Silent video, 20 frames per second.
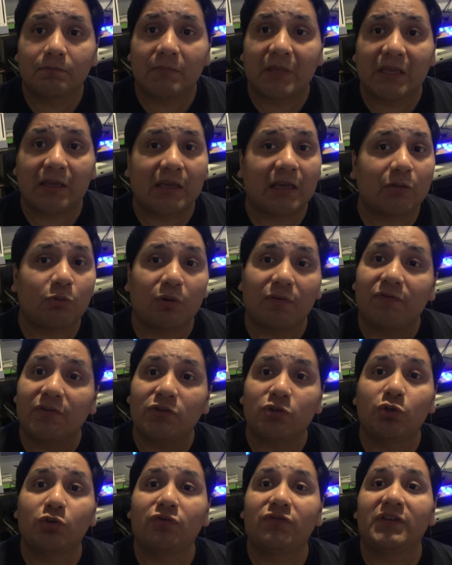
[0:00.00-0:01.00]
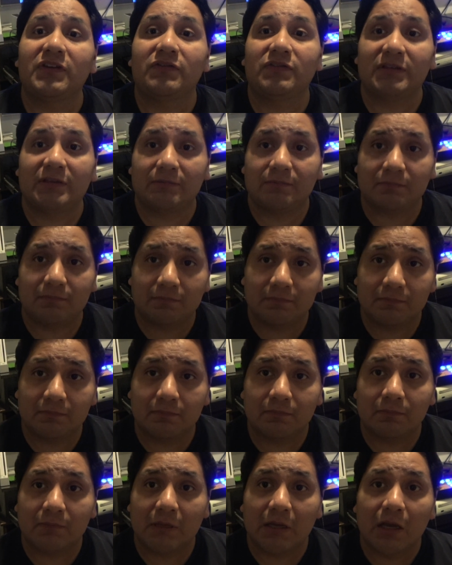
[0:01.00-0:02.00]
And guess what? For $250.
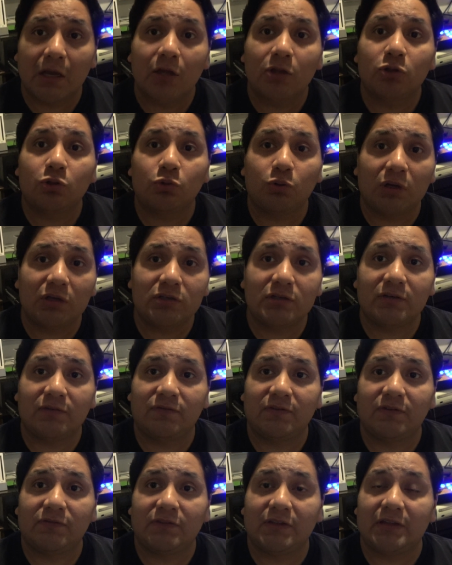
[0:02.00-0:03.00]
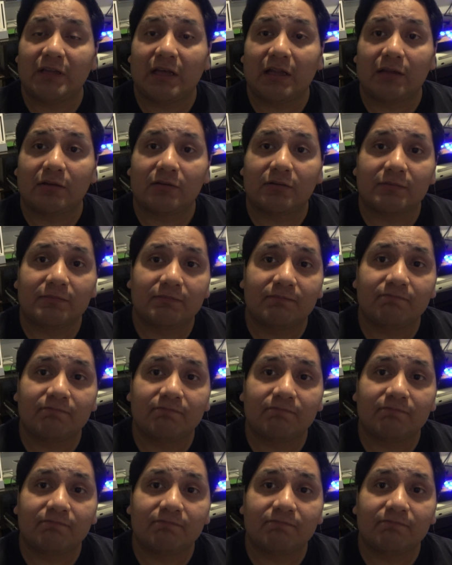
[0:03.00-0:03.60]
$250.